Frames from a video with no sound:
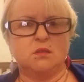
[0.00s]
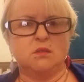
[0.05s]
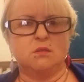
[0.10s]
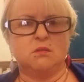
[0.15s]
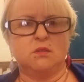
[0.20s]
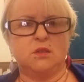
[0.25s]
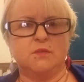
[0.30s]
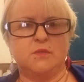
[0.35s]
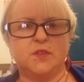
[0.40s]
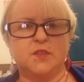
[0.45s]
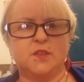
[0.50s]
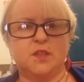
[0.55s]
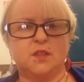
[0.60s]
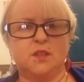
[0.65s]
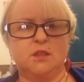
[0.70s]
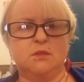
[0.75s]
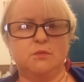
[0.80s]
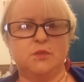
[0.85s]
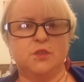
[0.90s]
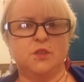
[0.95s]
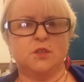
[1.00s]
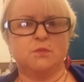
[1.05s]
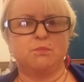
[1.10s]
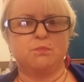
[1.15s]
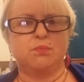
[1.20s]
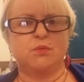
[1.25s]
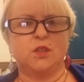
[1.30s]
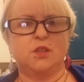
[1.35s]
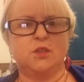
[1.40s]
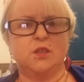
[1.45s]
all of a sudden it was just
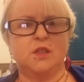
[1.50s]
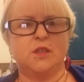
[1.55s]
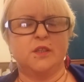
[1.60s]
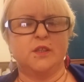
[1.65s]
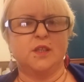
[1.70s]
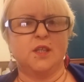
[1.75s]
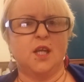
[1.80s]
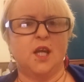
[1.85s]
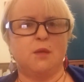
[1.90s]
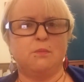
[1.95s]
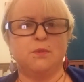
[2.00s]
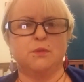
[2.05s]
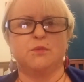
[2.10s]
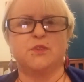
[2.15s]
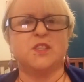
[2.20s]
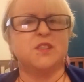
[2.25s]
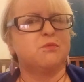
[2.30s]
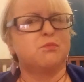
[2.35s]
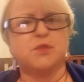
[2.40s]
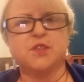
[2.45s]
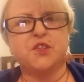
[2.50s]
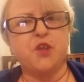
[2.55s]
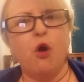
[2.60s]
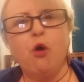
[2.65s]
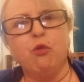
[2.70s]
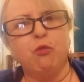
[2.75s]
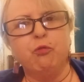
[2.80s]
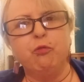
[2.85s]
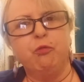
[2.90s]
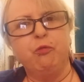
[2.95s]
brushed under the carpet. It was just
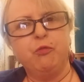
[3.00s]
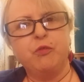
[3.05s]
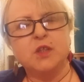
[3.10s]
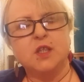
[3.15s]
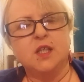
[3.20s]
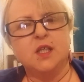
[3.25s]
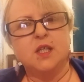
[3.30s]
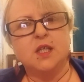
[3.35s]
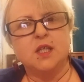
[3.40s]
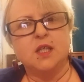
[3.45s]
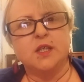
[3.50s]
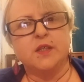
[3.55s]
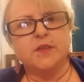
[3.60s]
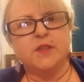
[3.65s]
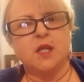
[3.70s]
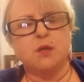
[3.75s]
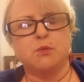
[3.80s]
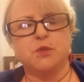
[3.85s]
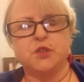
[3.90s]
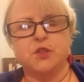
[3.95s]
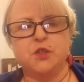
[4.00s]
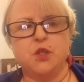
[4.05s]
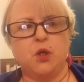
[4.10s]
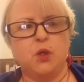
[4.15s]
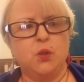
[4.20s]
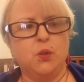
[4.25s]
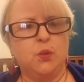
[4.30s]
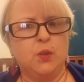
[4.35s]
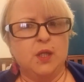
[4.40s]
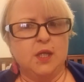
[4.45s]
resolved. There was
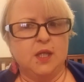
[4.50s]
no,